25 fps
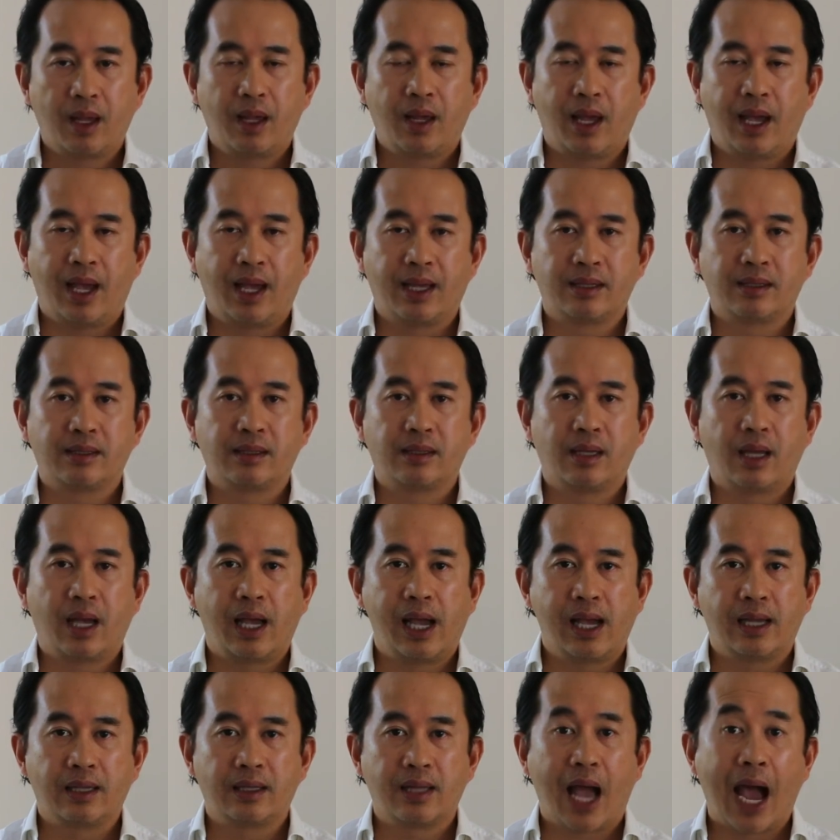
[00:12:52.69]
and
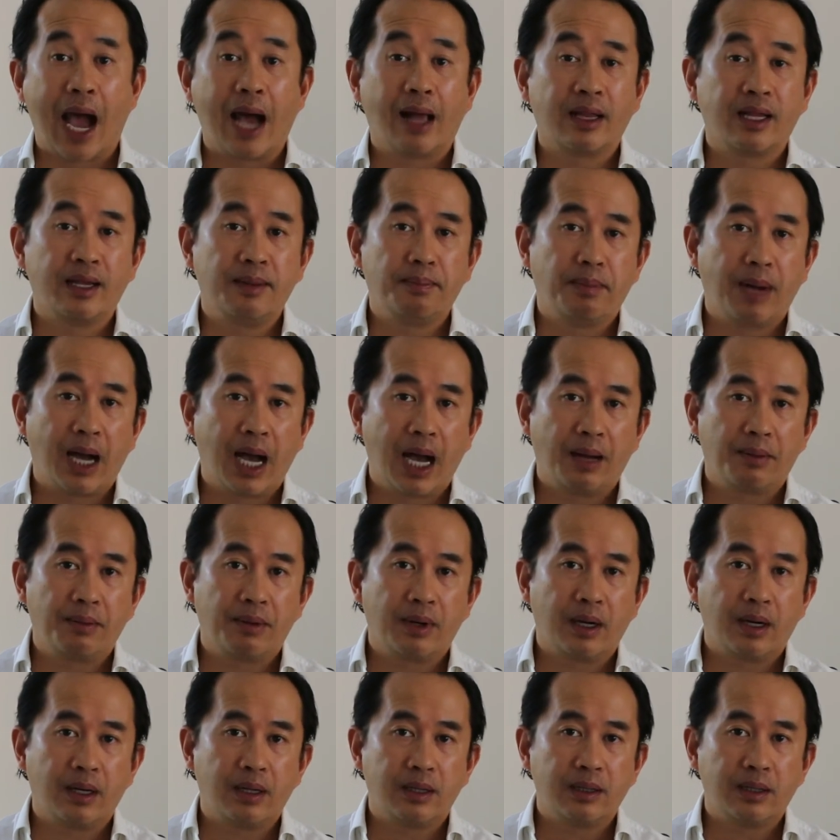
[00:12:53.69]

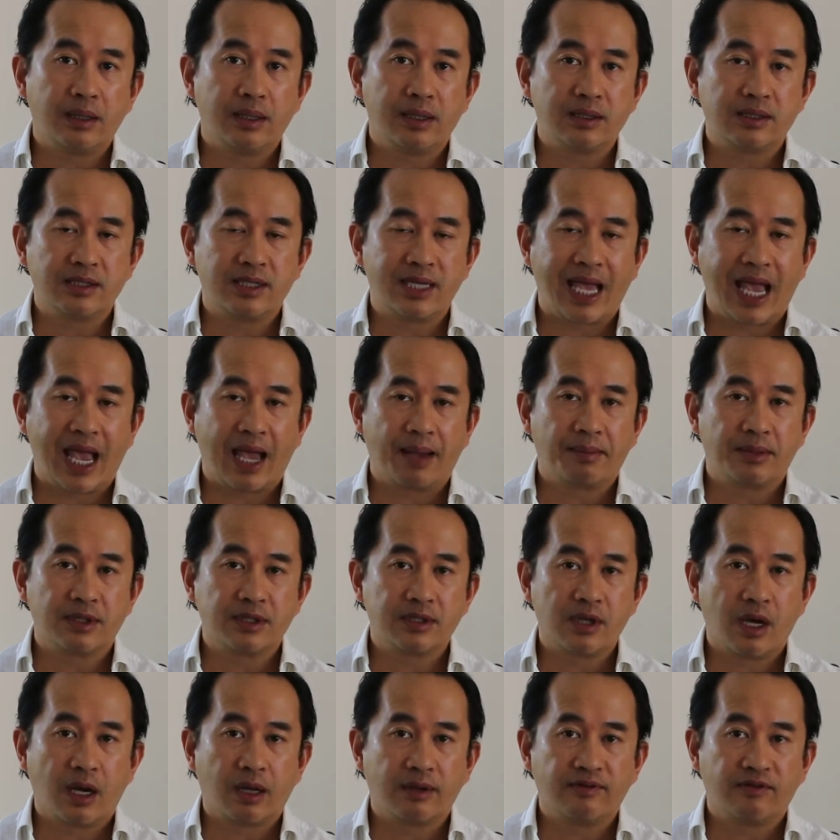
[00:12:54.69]
Alibaba is the
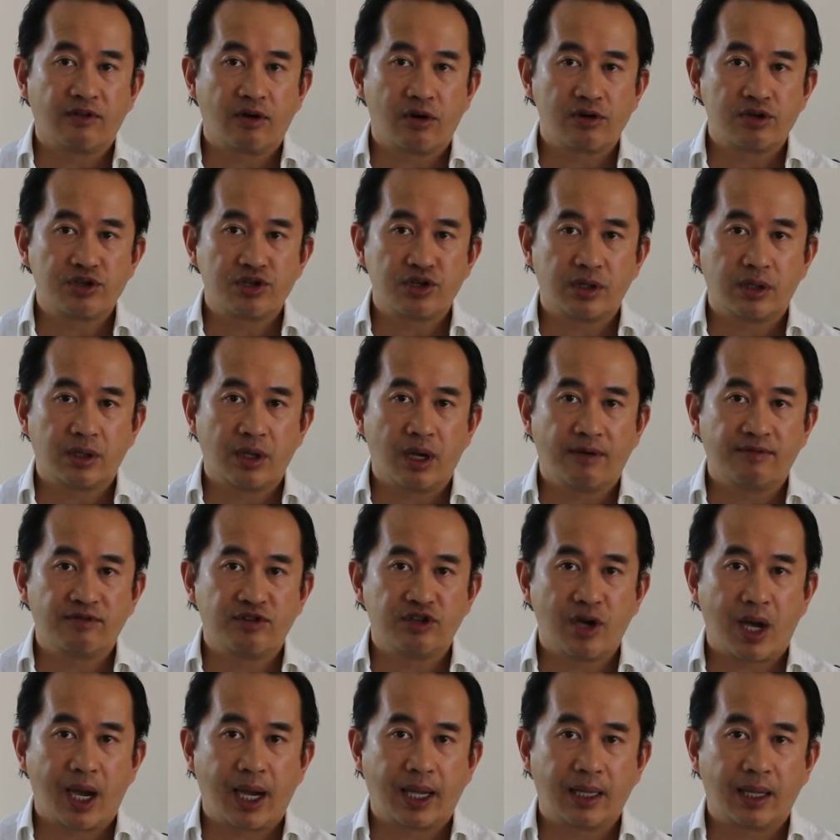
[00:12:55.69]
Amazon version of
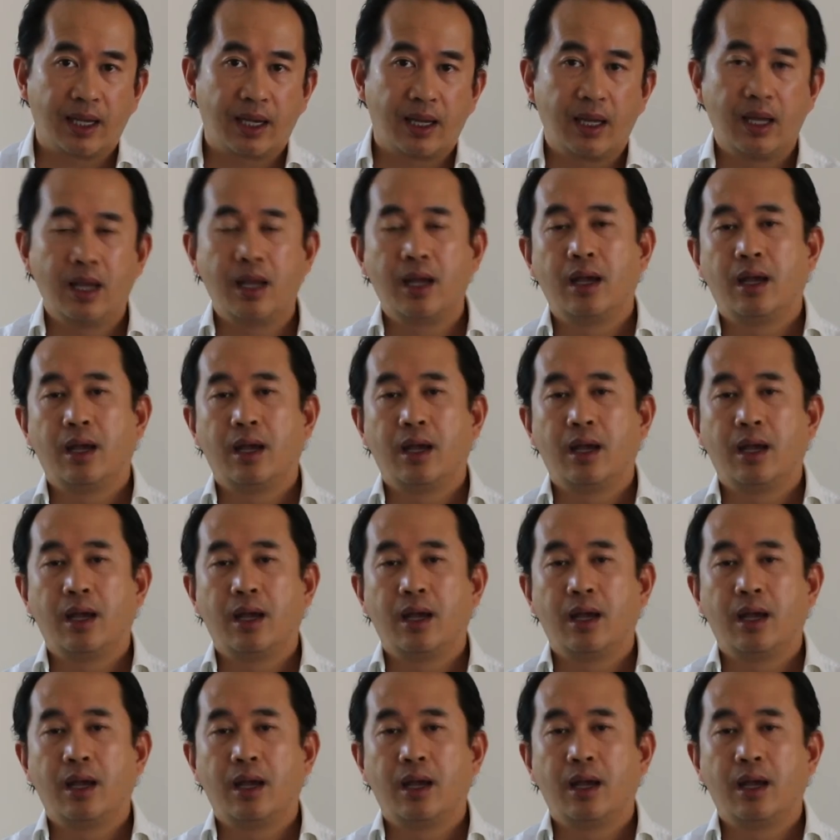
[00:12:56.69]
China.